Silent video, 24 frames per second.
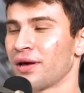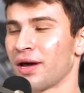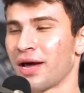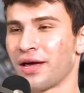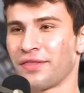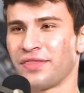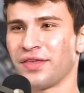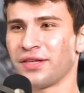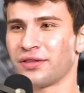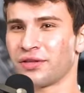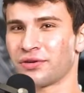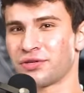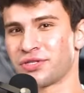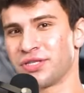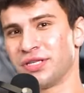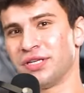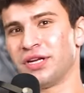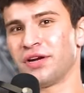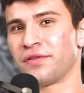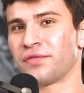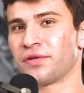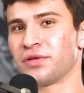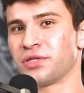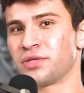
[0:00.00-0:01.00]
I think there's a
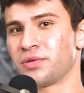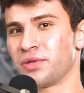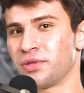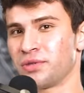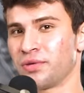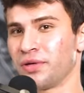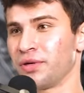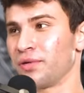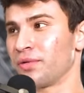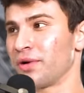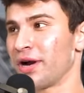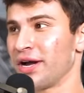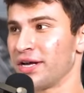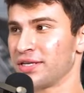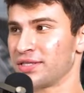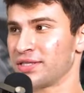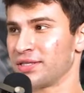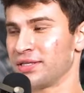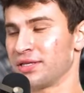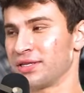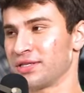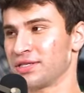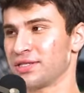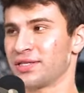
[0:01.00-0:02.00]
difference between rice
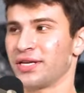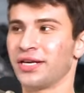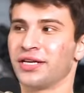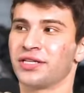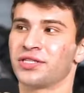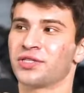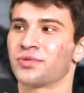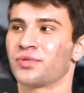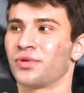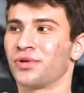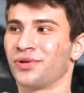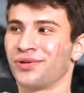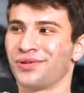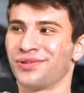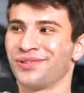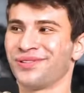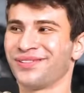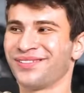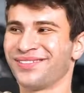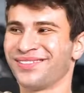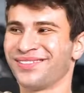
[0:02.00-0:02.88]
and distasteful.